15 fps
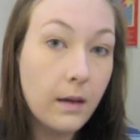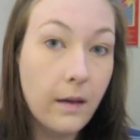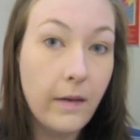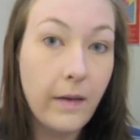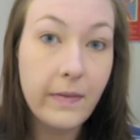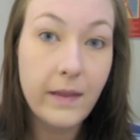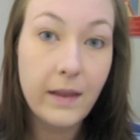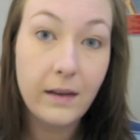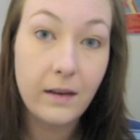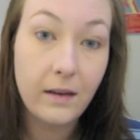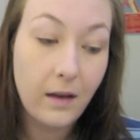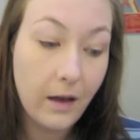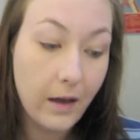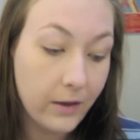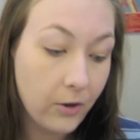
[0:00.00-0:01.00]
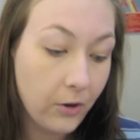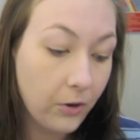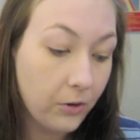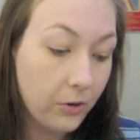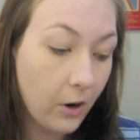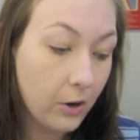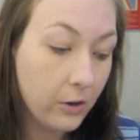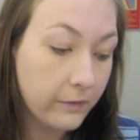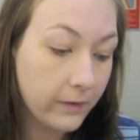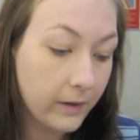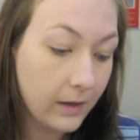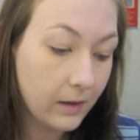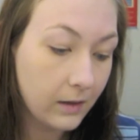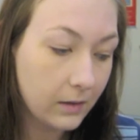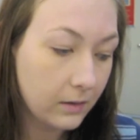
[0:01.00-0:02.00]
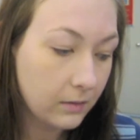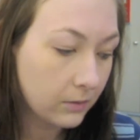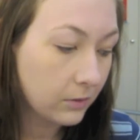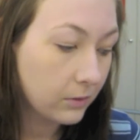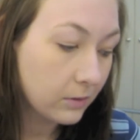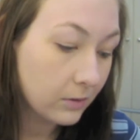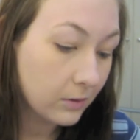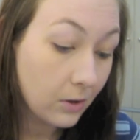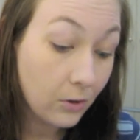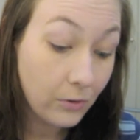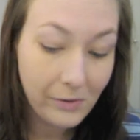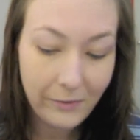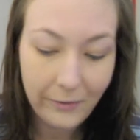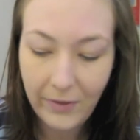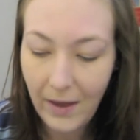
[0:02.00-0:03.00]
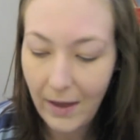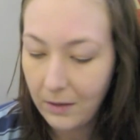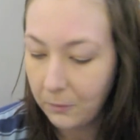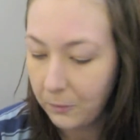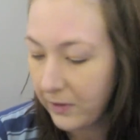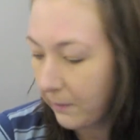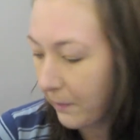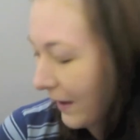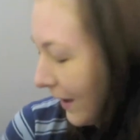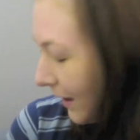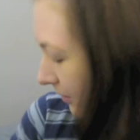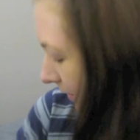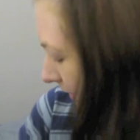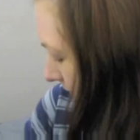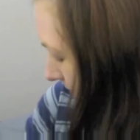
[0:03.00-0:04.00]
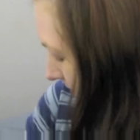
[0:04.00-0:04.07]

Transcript: And then I go over all of that with a powder.